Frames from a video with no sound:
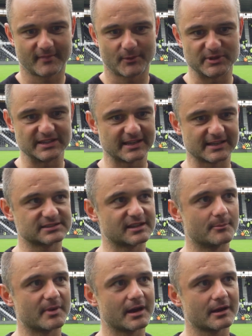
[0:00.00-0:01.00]
We didn't take a
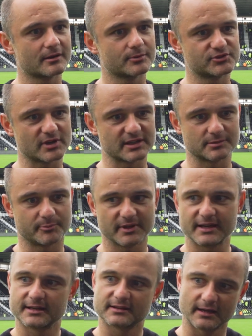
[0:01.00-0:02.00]
step back. We tried to
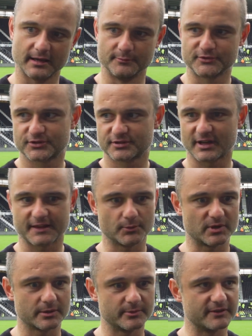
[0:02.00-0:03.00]
play at times. I think
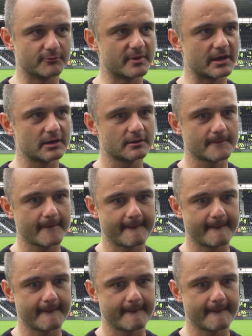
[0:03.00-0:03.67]
we can be even better.